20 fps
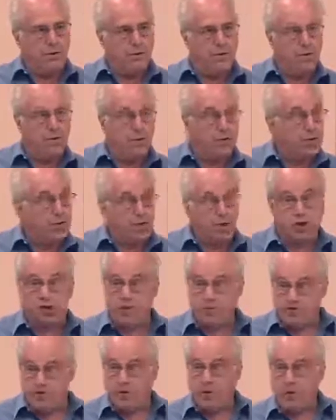which will
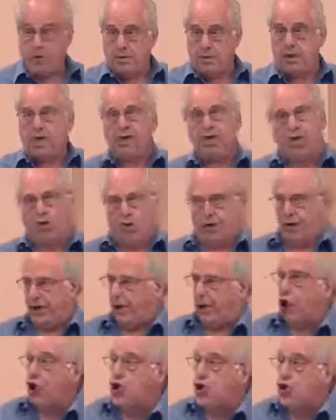cripple, or
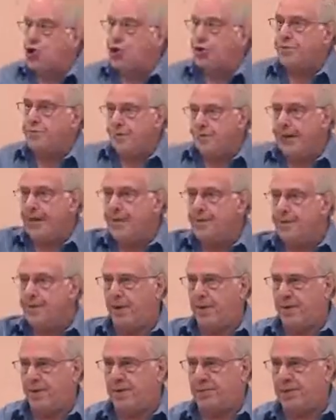it'll hurt many
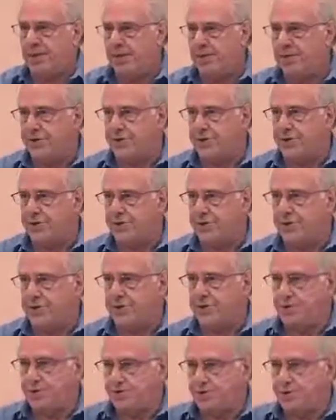public sector
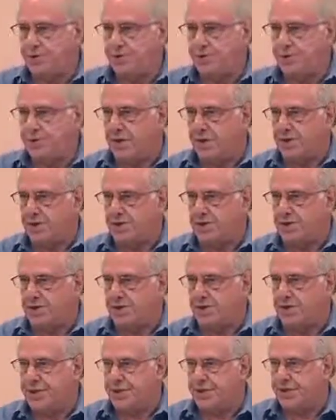unions, which is where this
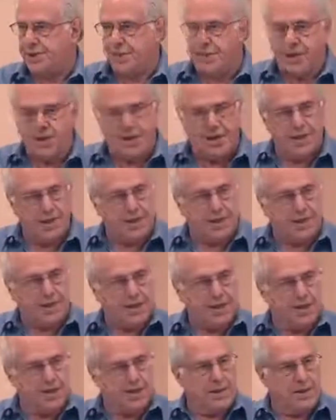is
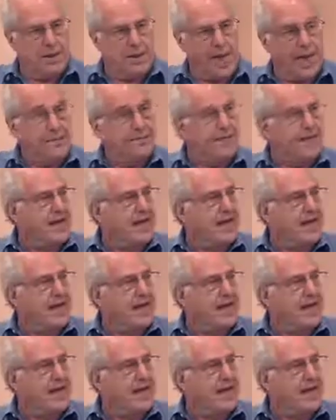aimed